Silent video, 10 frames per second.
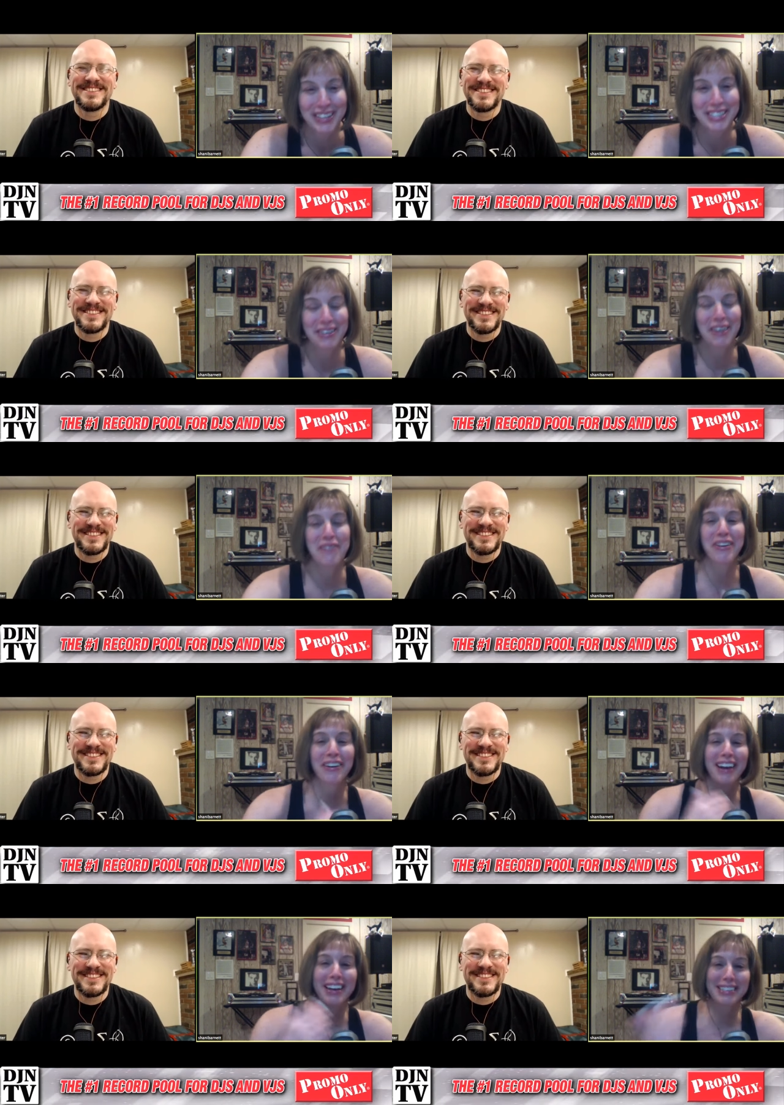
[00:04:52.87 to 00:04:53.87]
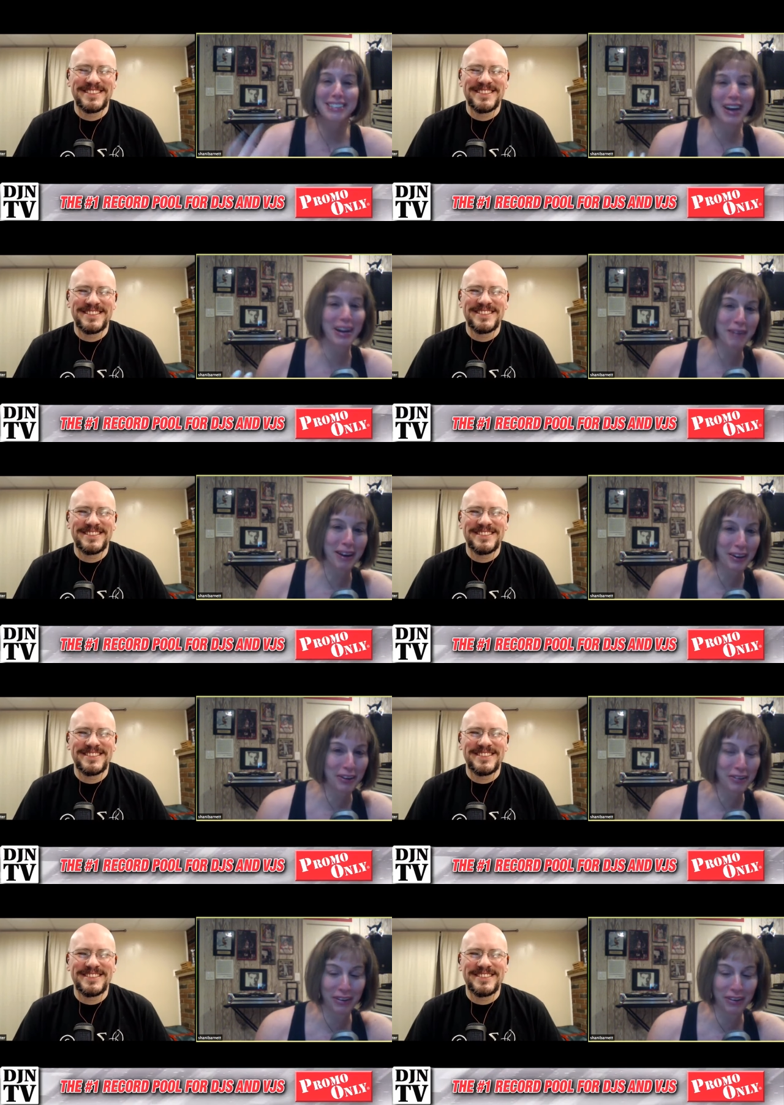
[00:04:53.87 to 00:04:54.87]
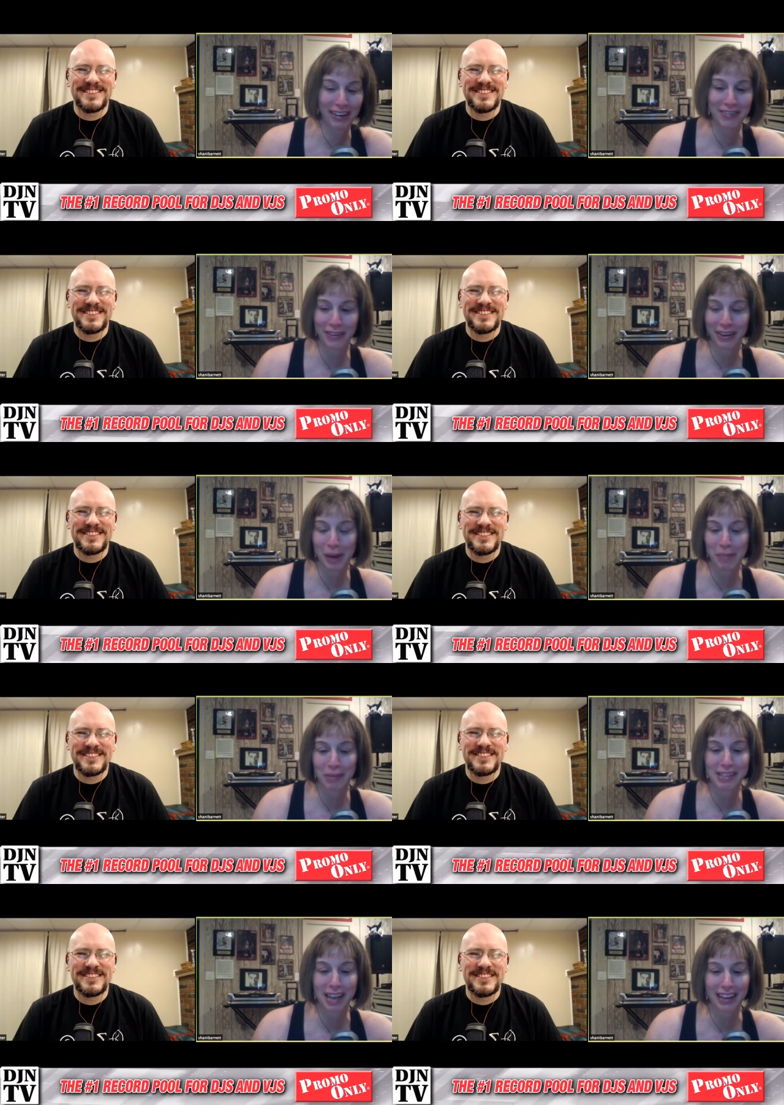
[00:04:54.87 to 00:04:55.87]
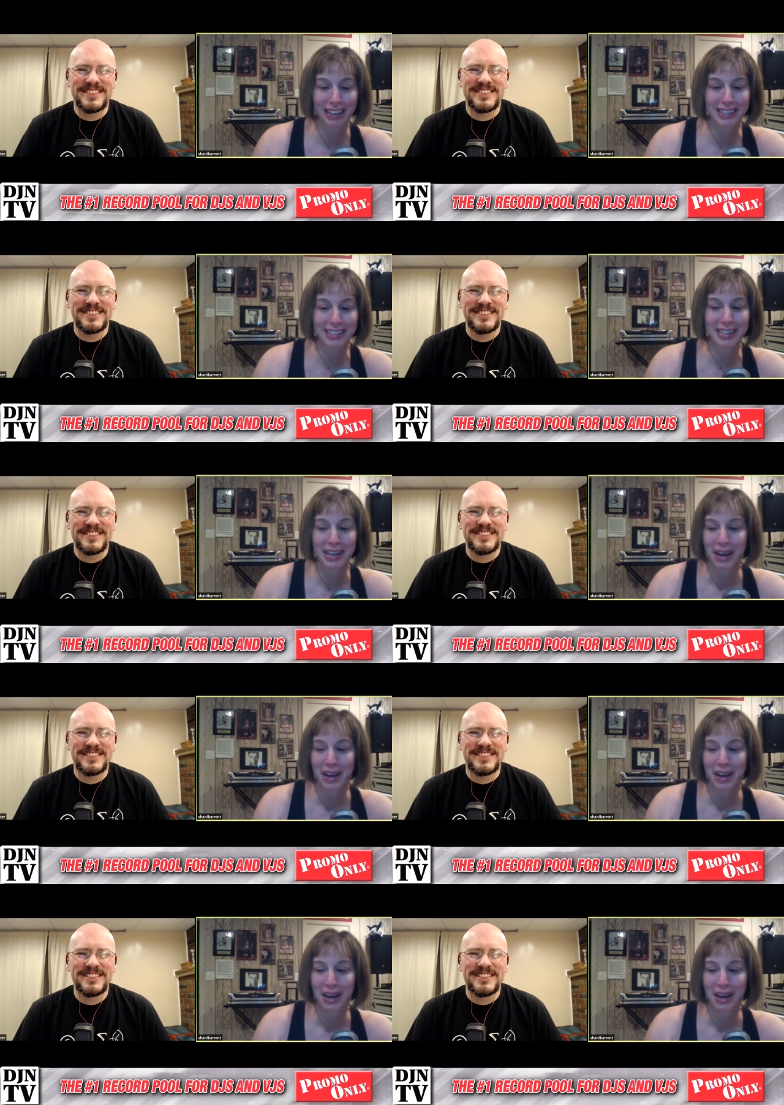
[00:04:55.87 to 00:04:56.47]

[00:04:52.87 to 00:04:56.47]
Speaker 1: So I figure I just talk about her for a couple of seconds.